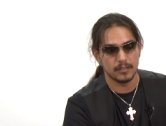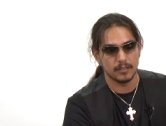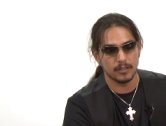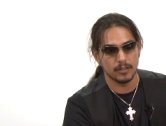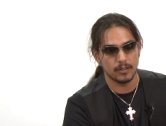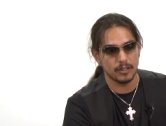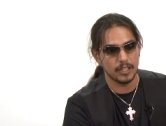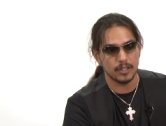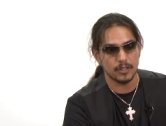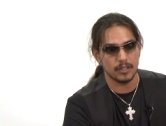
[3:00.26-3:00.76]
you
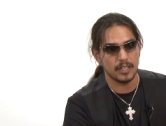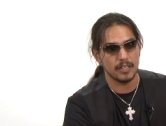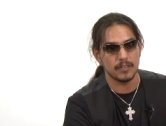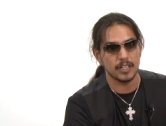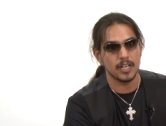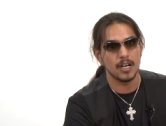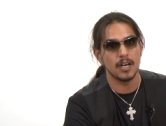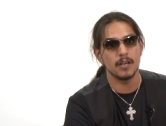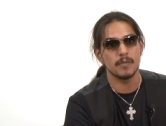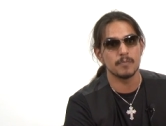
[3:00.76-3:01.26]
know he couldn't
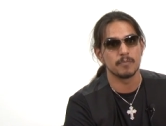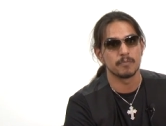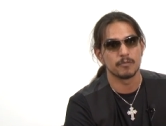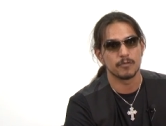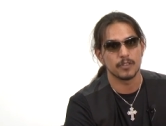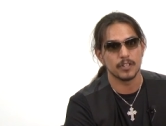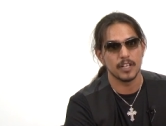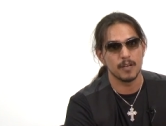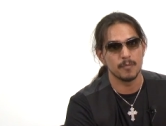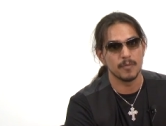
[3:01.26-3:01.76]
even hum
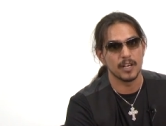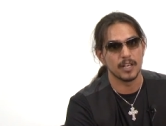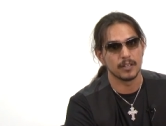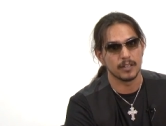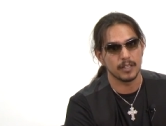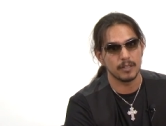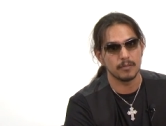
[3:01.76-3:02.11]
for that matter.